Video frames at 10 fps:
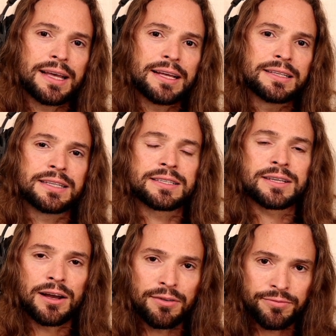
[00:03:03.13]

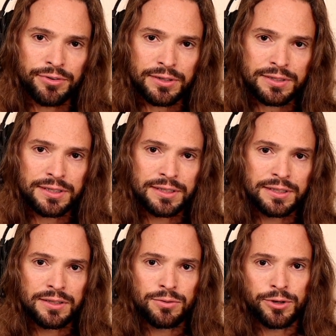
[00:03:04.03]
discomfort
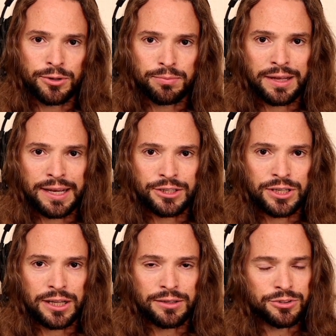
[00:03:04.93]
when you're playing
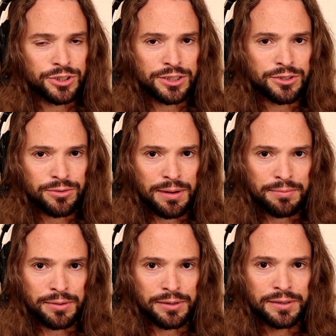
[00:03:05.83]
cello, just
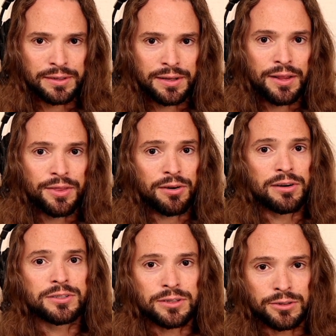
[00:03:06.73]
remember, there are
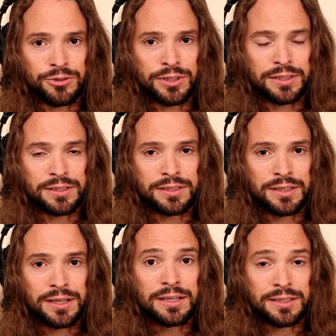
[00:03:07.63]
solutions.
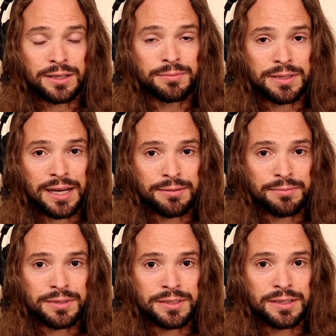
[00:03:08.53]

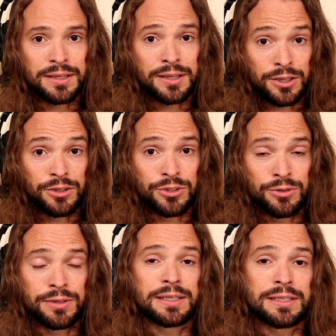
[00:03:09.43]
Sometimes you do
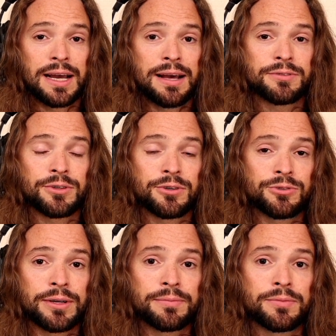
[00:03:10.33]
need to have
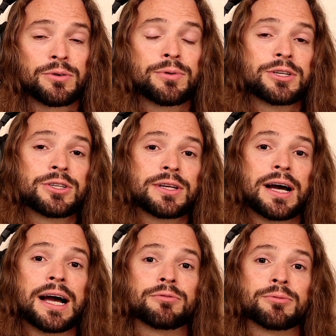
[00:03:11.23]
surgery, which
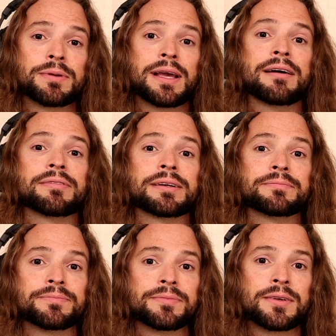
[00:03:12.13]
I will be having.
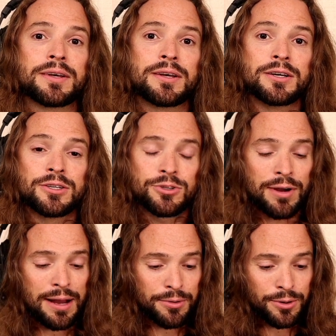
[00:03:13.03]
So
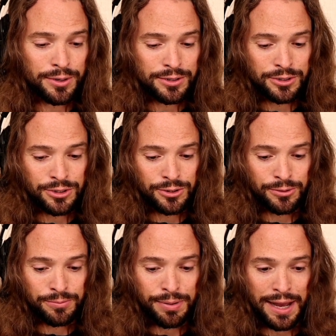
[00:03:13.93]
I'm going to
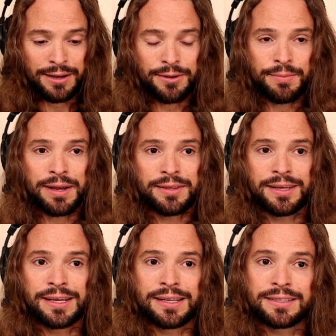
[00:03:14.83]
pack up my
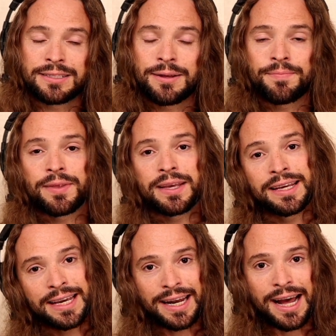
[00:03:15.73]
things,
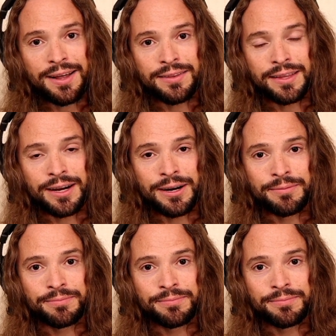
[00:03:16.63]
get out there,